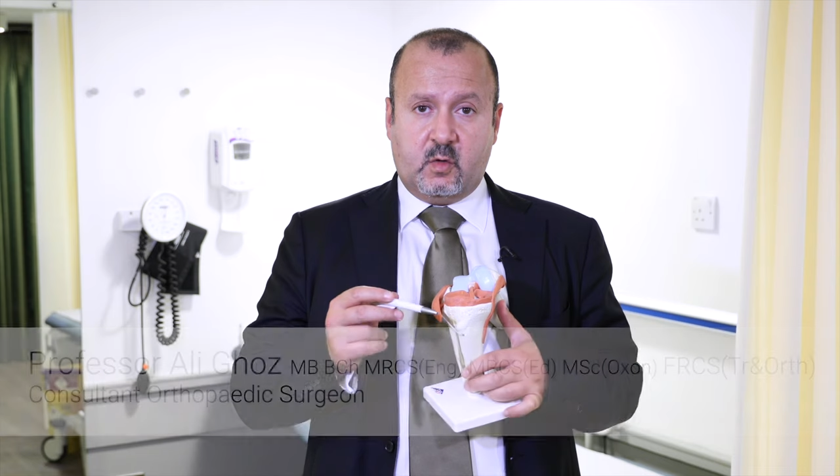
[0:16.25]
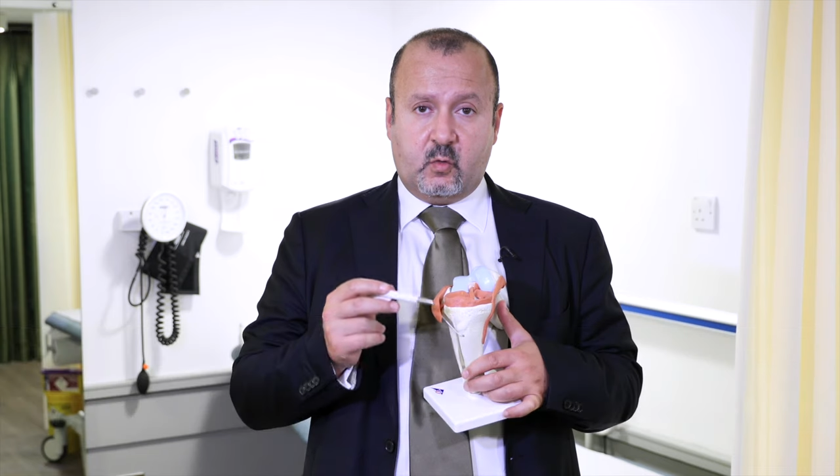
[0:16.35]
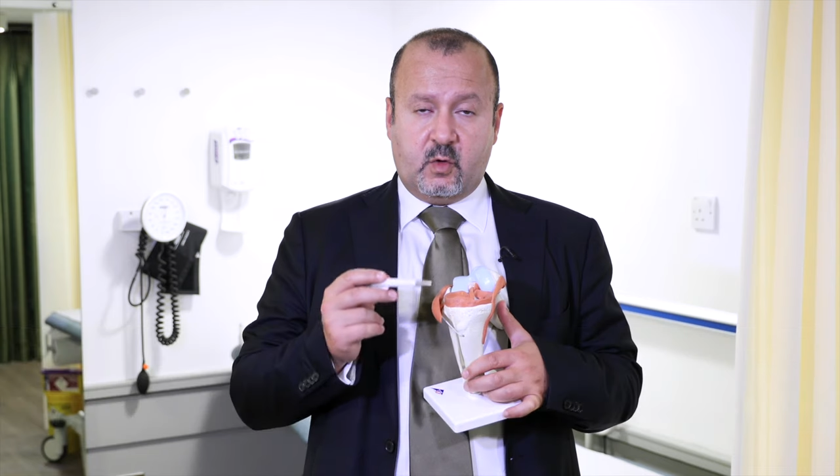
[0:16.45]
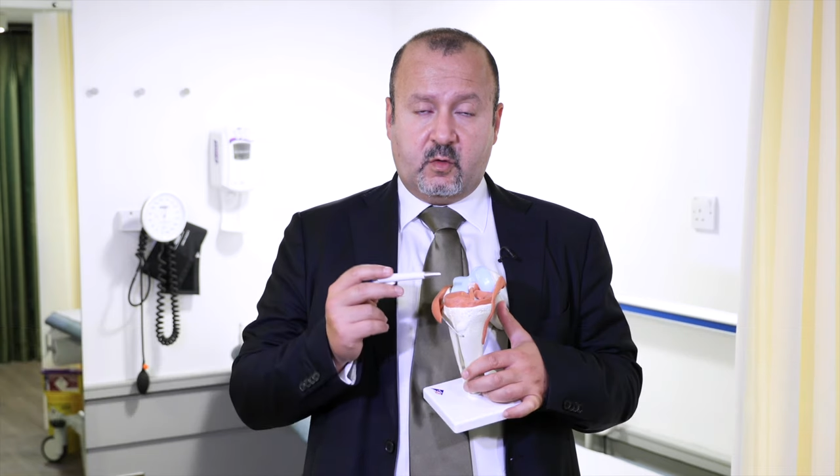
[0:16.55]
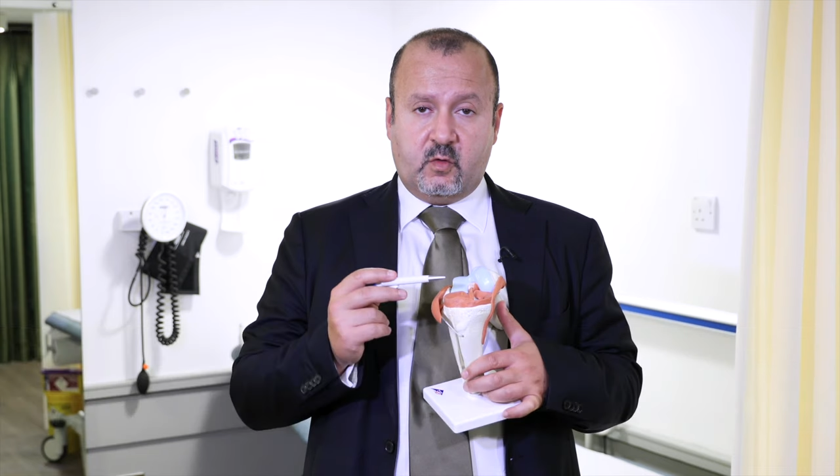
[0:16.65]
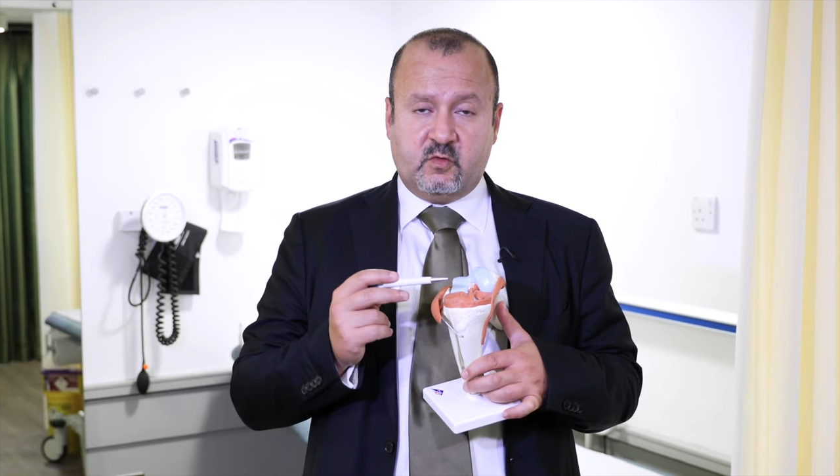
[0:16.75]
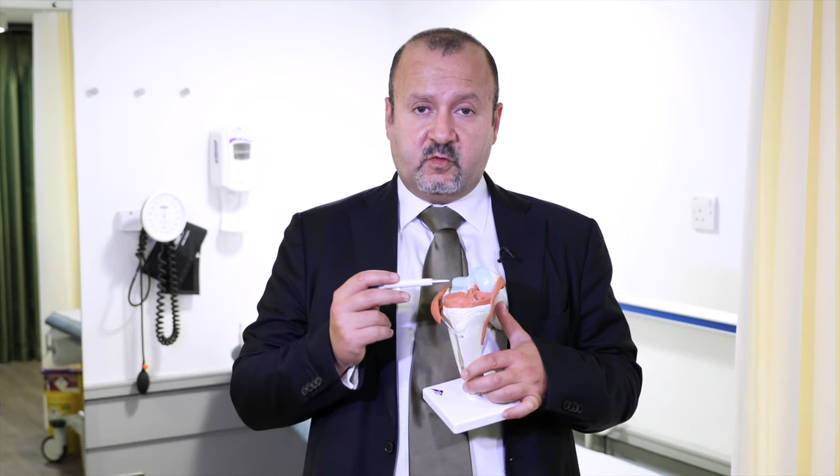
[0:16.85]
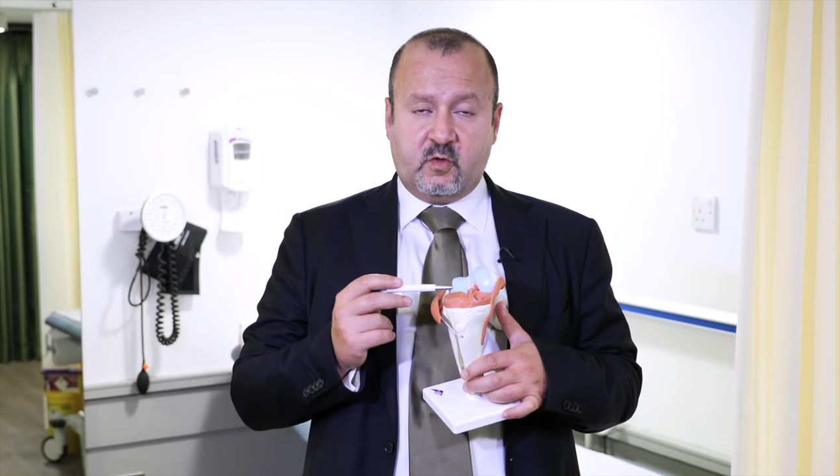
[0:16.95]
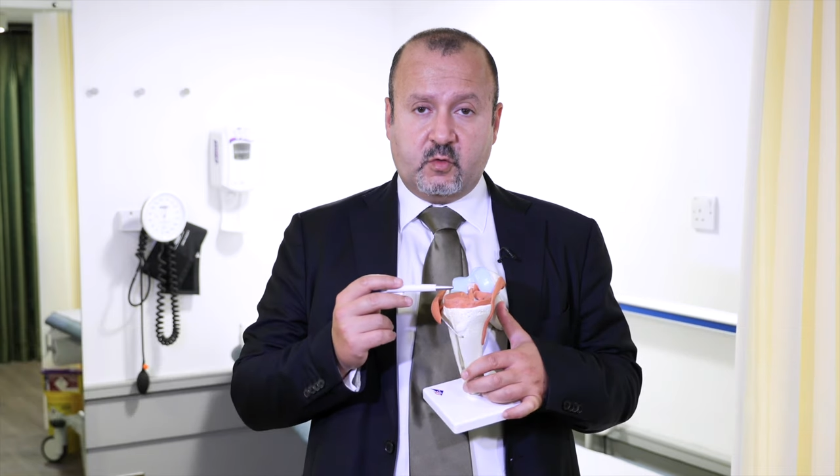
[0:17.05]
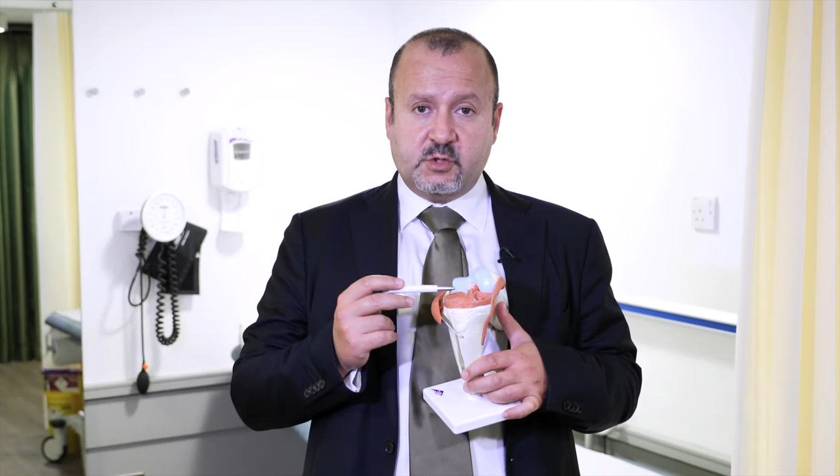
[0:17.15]
whether it's
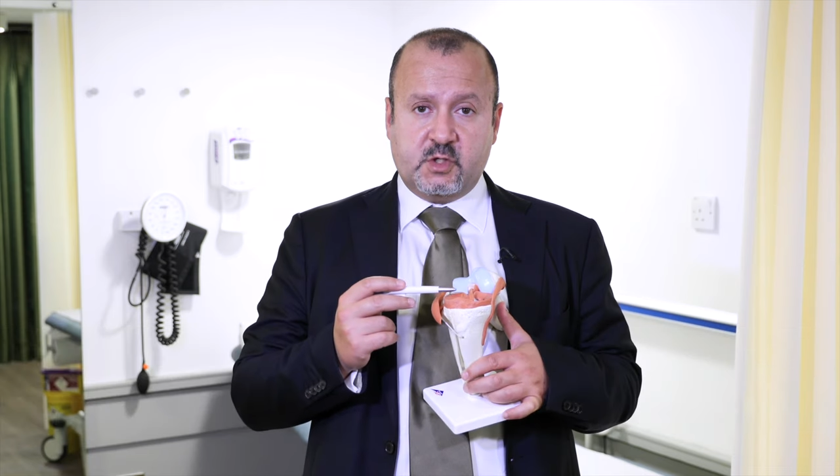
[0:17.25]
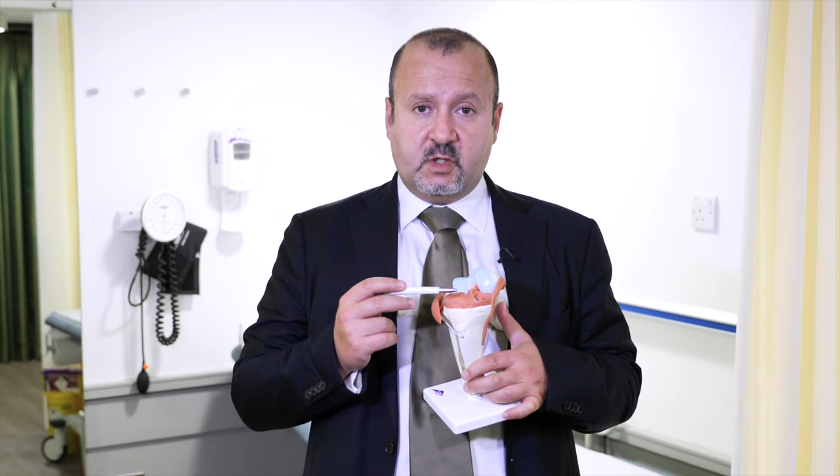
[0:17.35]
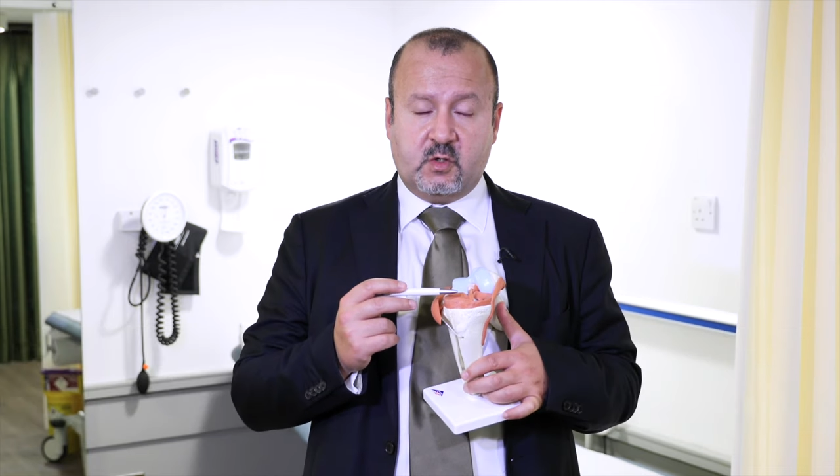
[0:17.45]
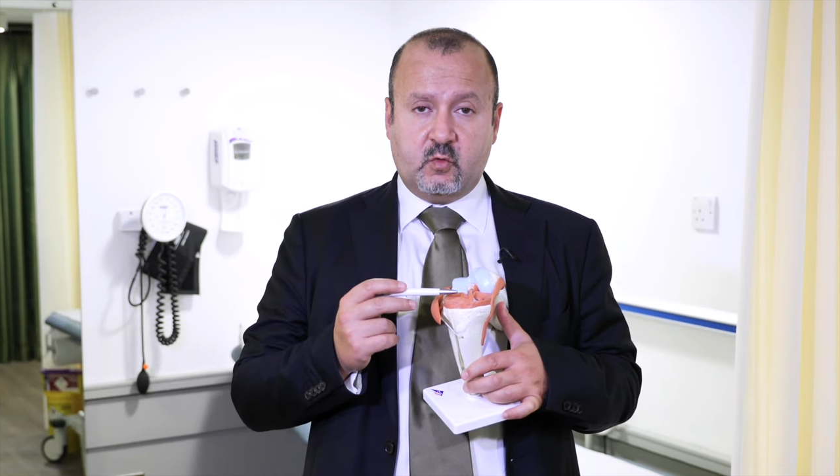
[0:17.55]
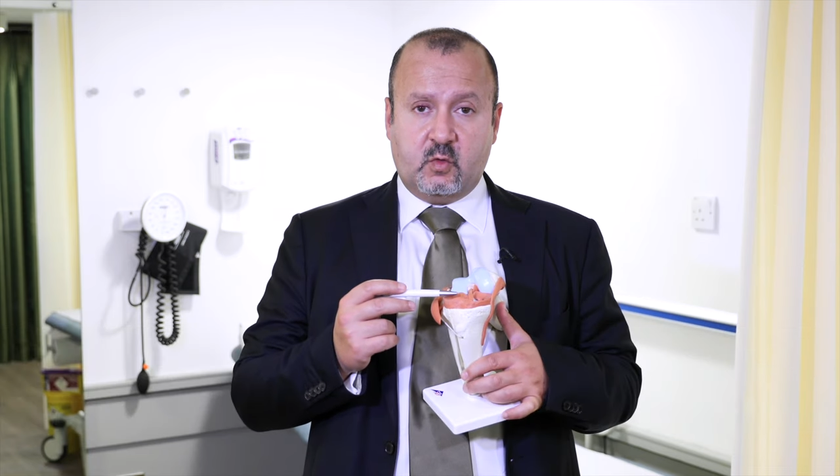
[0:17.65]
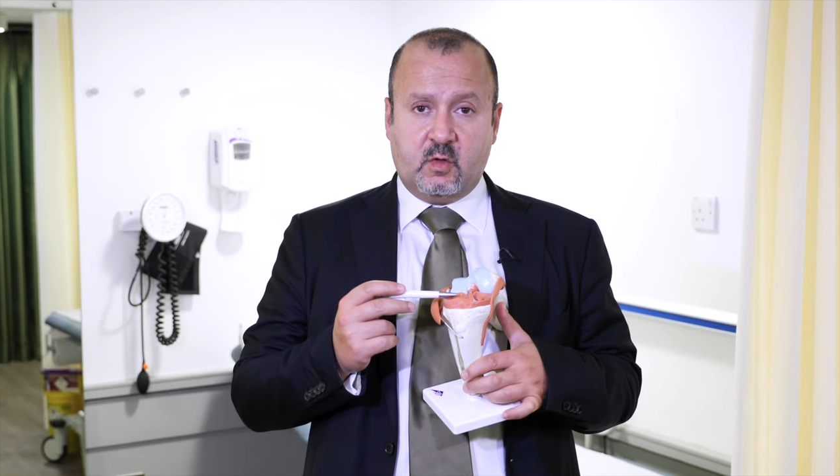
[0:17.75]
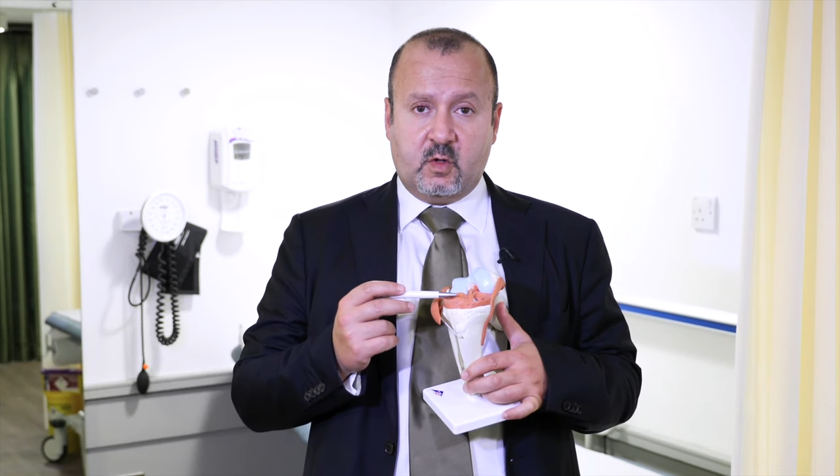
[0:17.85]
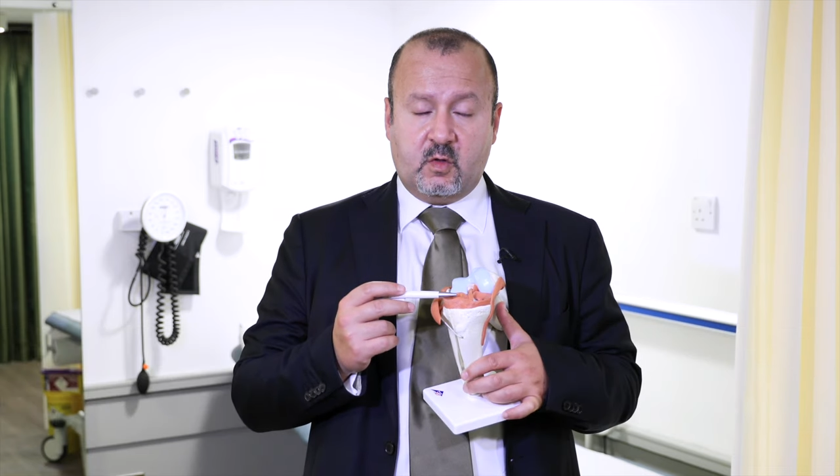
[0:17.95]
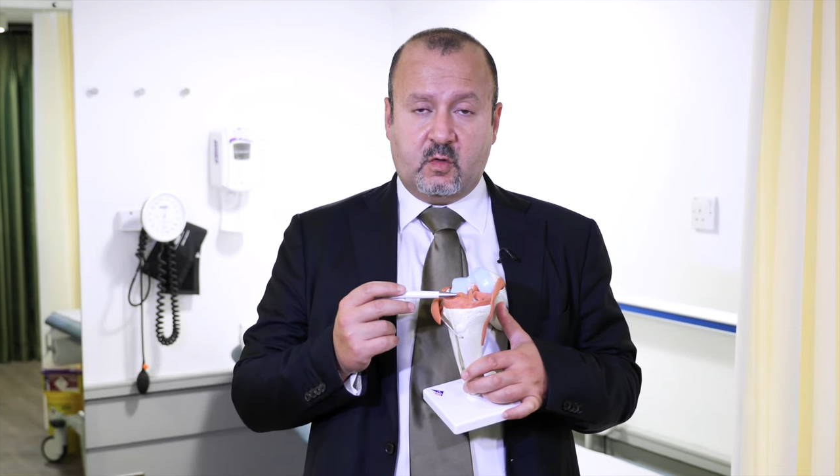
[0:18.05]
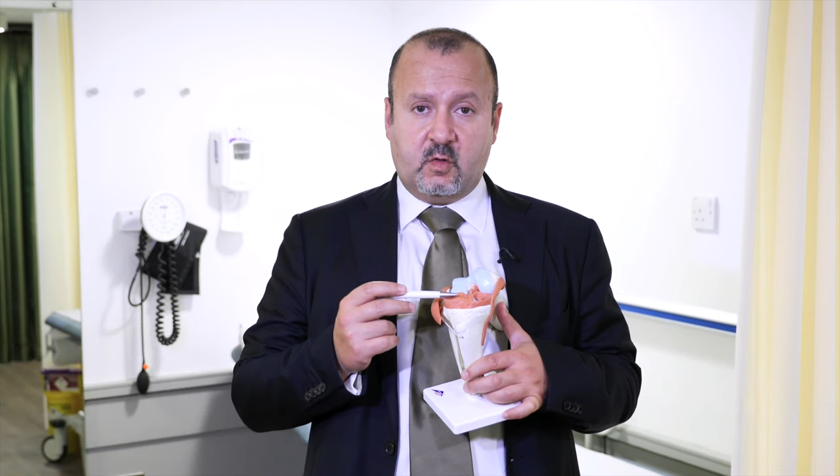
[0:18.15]
associated with
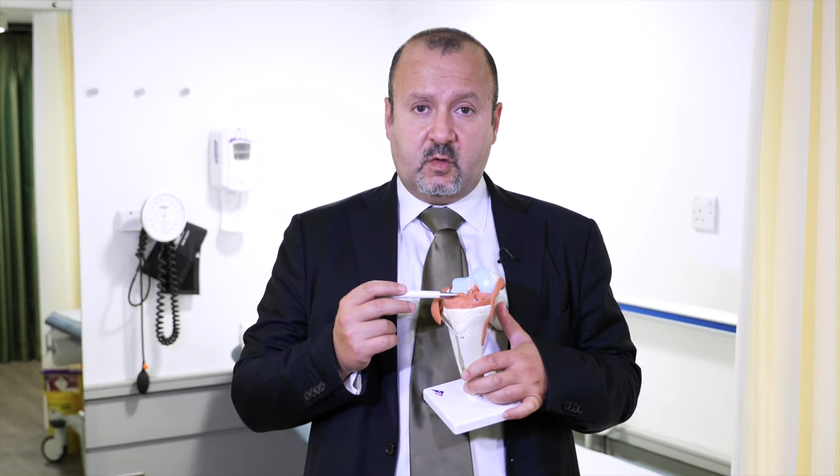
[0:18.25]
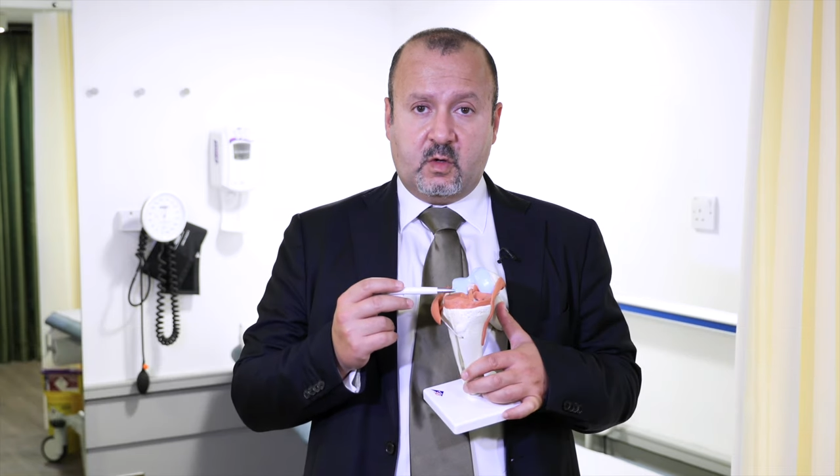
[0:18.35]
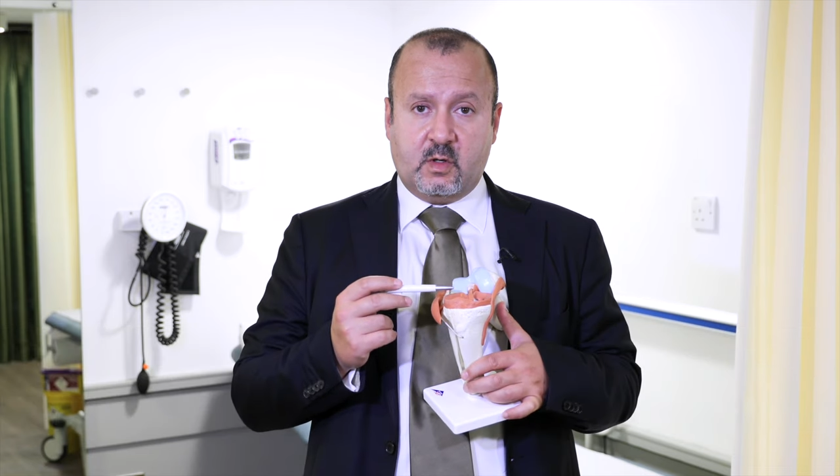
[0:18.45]
other